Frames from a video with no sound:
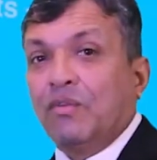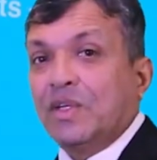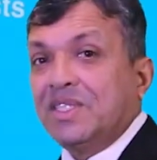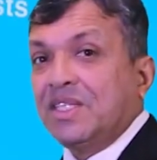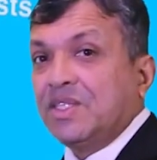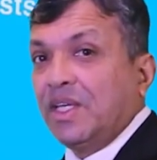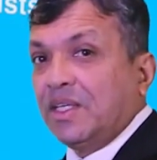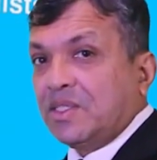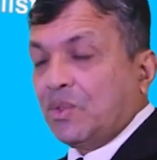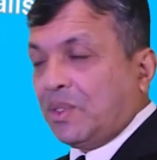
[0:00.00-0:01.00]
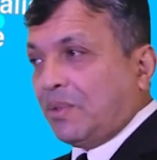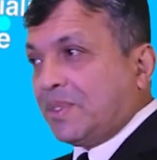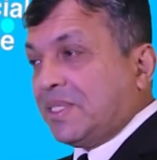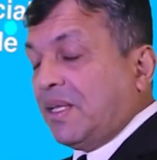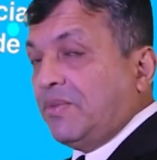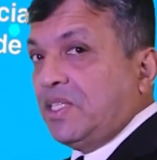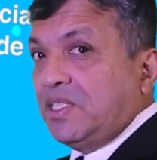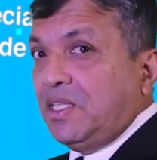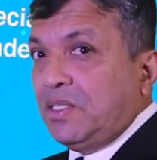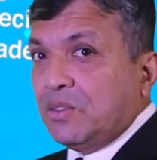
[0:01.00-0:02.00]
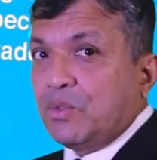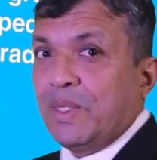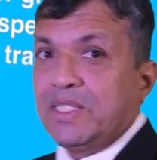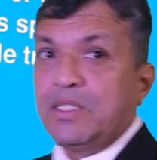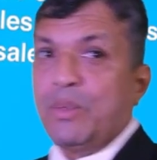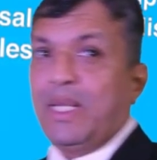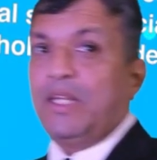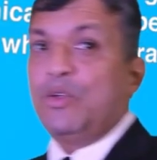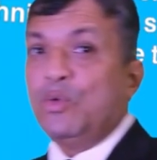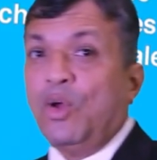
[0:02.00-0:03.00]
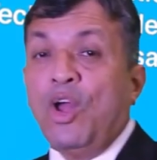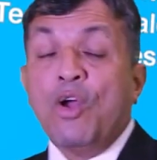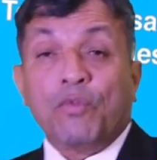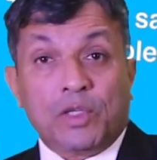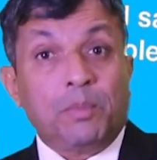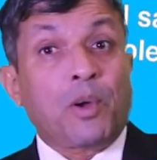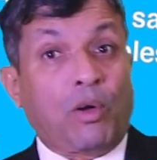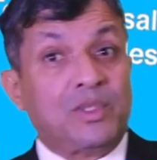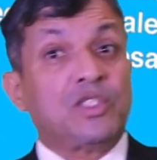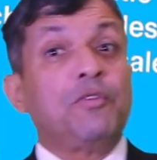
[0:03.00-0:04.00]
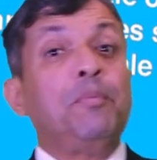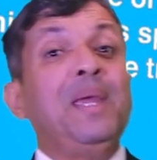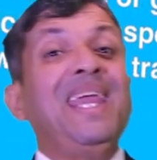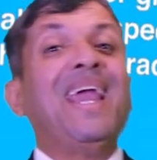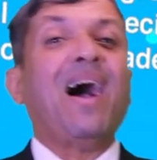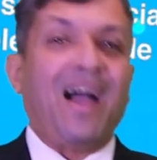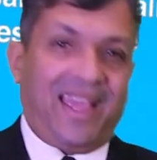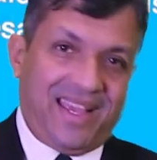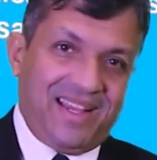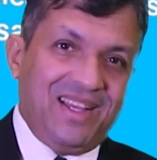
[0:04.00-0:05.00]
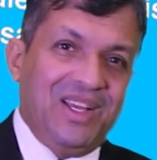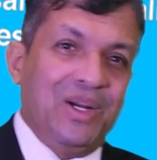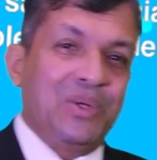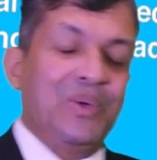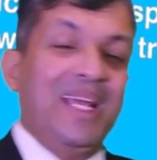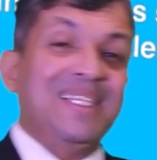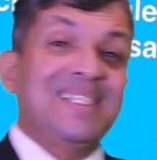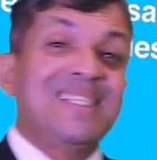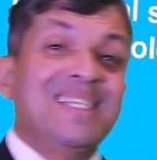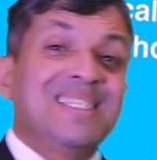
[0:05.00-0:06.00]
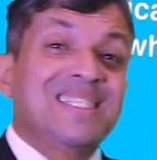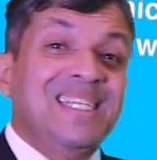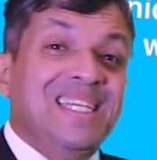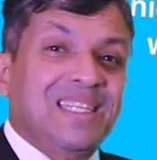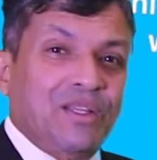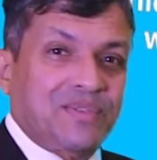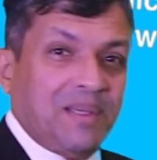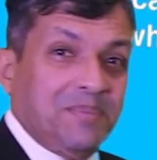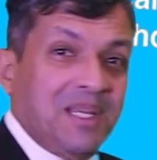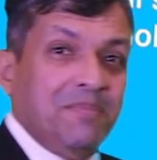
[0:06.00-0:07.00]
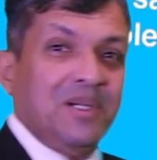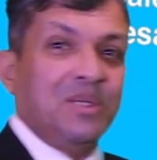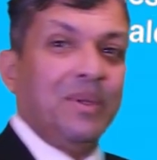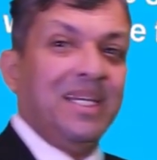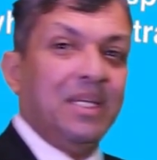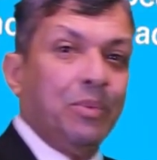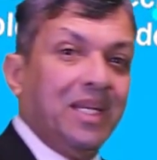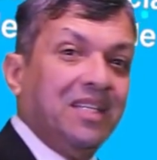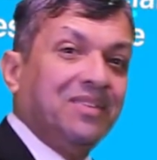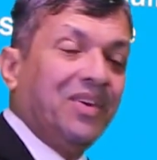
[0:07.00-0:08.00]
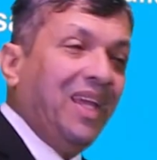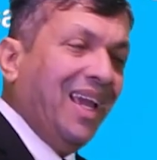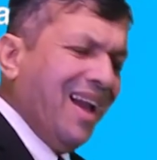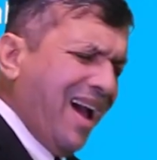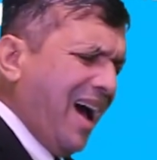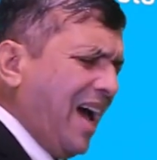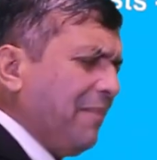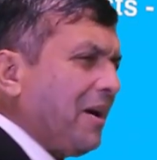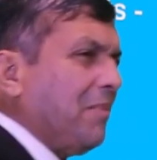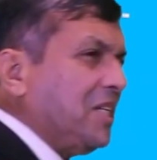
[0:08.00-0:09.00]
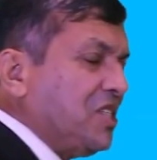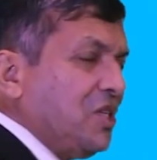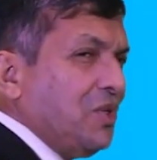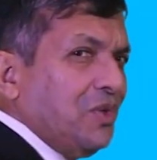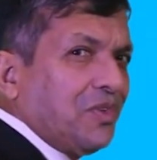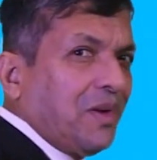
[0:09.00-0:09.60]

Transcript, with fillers: for six years, 2017 to 2022, for the province of PEI. Today is the 16th of September 2023. I am coming to you